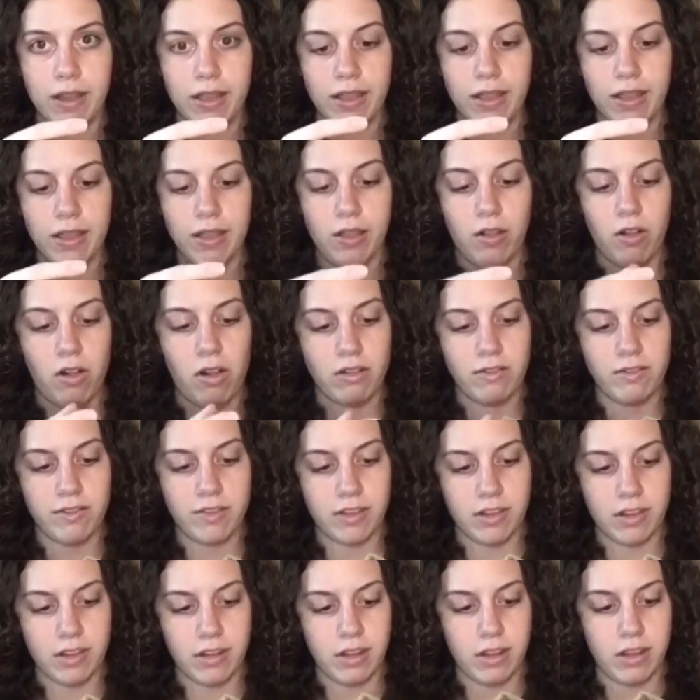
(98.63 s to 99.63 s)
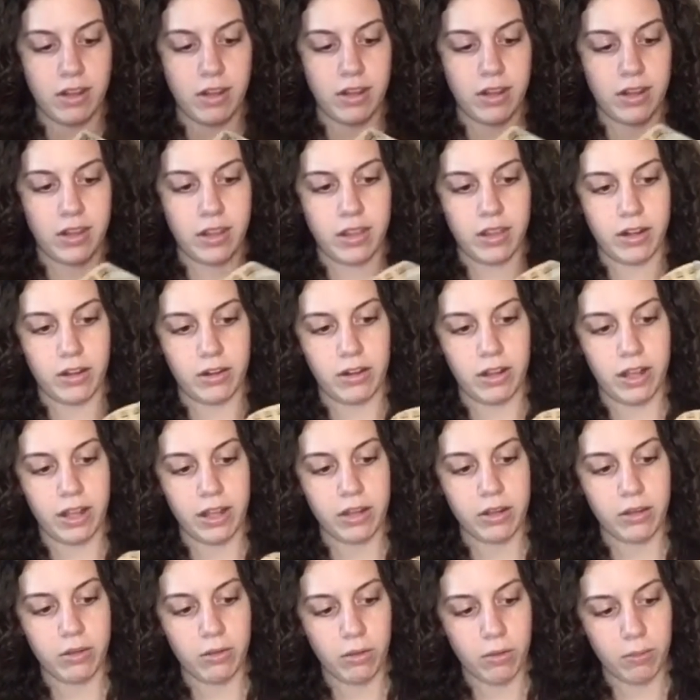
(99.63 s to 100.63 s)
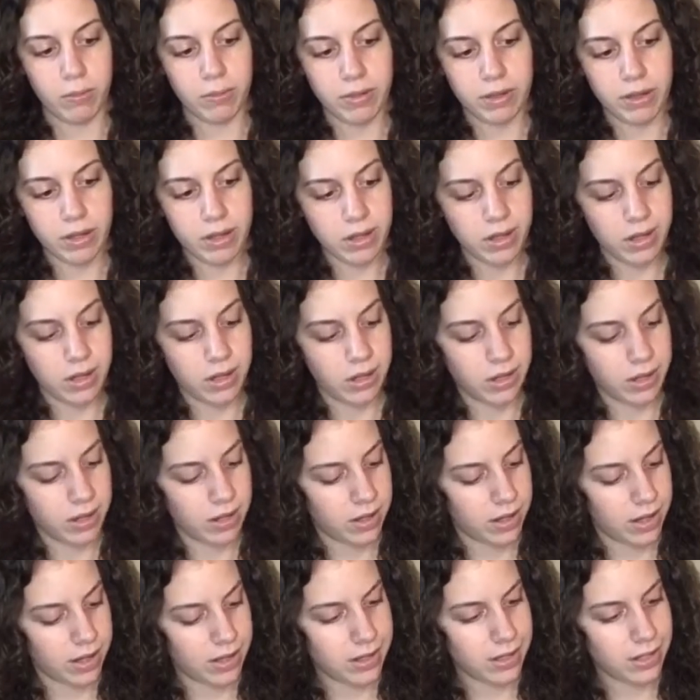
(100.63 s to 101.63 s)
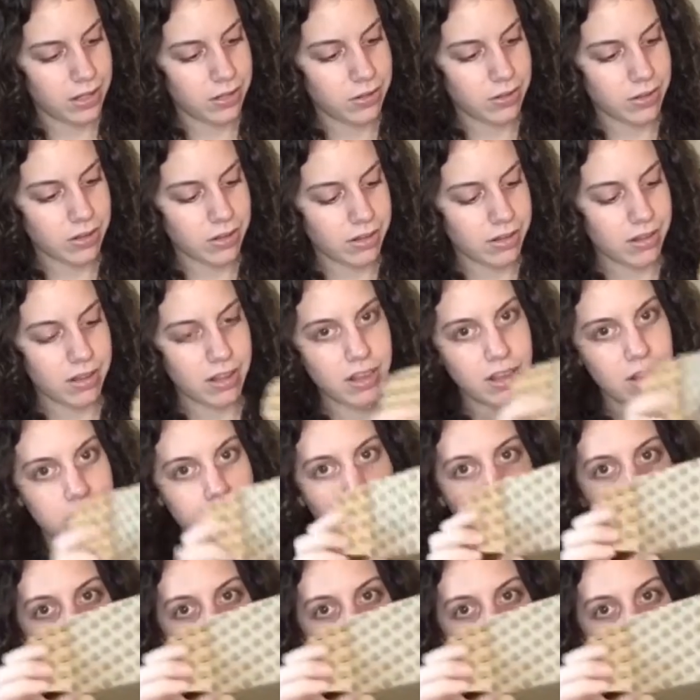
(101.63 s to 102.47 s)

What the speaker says: all of a sudden they're like open, and then you can see them. How